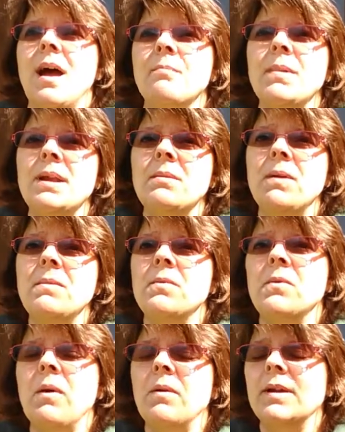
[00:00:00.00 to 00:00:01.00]
many
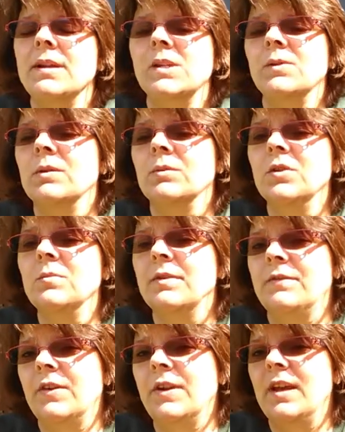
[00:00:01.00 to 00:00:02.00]
people walk into a room
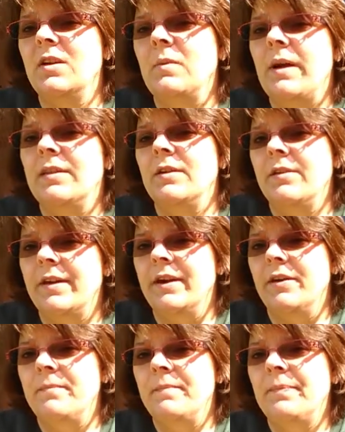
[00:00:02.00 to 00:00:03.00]
and forget why they're
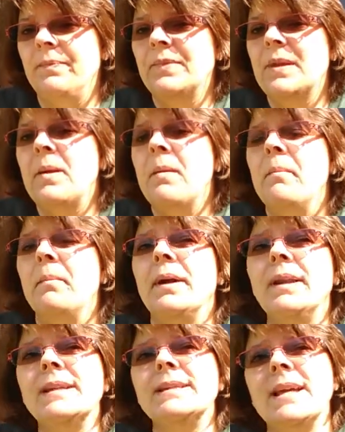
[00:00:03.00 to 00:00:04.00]
there.
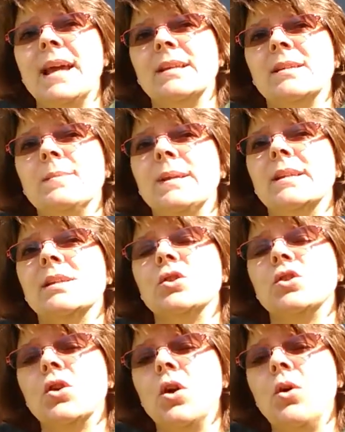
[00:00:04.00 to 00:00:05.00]
But it takes me
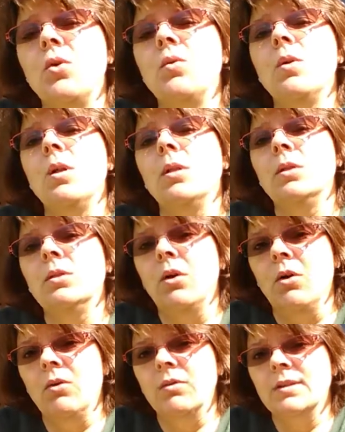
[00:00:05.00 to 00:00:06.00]
so
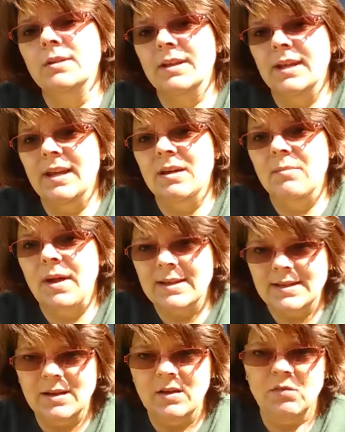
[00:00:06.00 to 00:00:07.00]
long to get
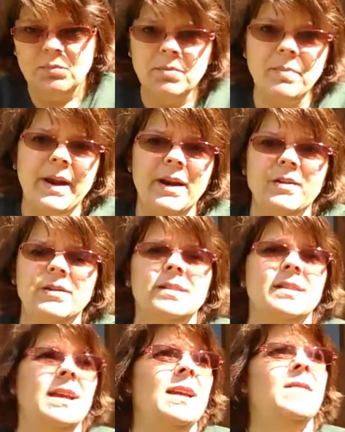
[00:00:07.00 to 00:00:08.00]
myself prepared
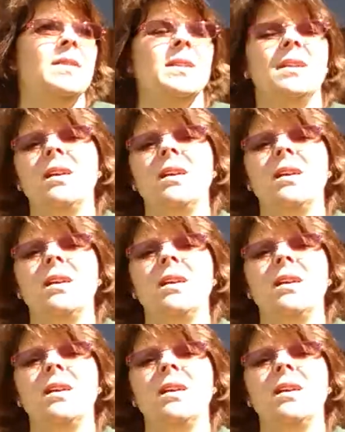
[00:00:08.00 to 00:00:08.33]
to even